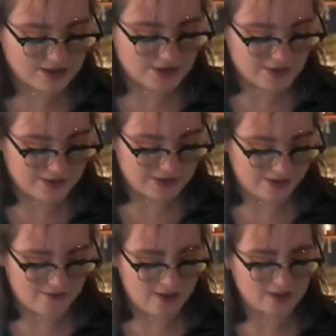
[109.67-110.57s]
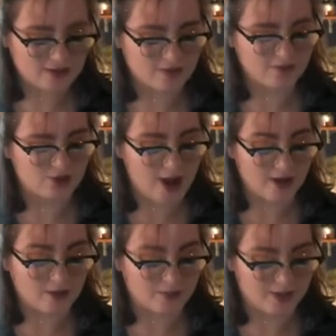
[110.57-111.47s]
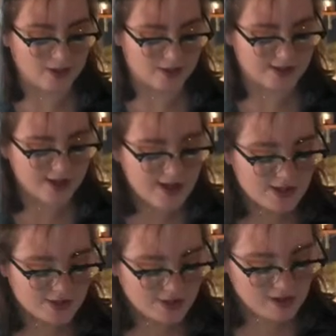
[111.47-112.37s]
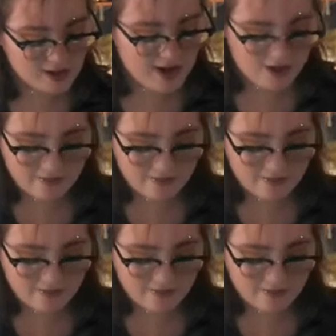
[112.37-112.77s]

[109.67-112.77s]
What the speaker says: showing the effects of drag on bikers show that our hair